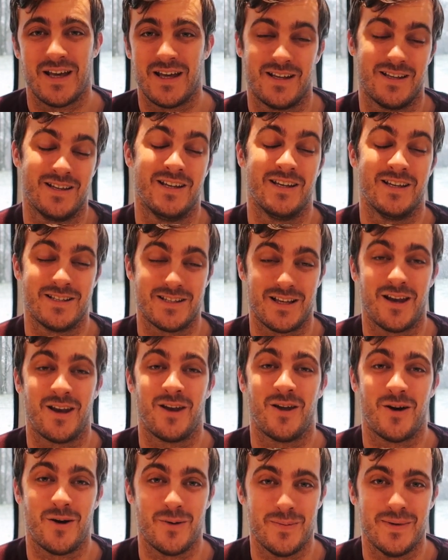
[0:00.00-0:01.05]
and it is a
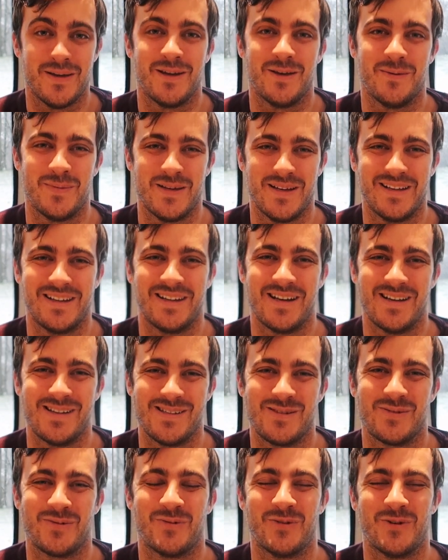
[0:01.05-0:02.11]
lot better being
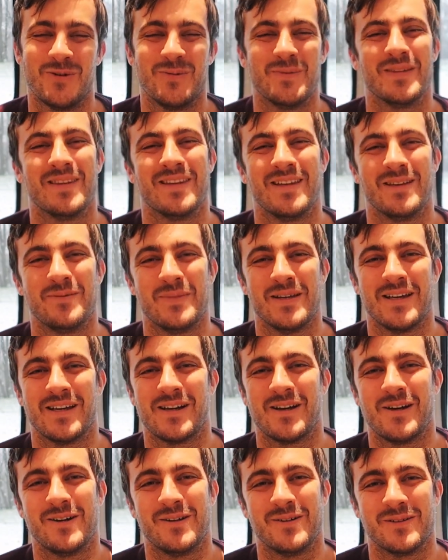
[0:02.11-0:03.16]
nice and warm than being
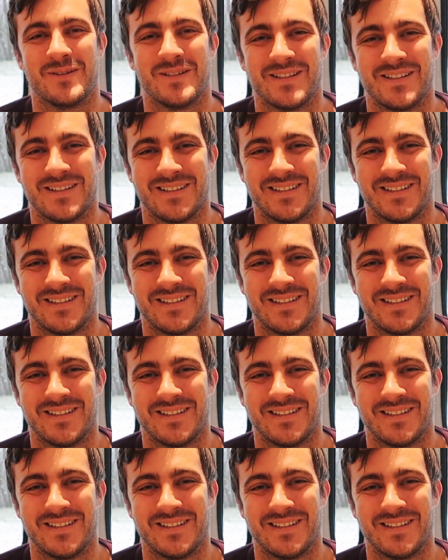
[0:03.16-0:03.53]
cold.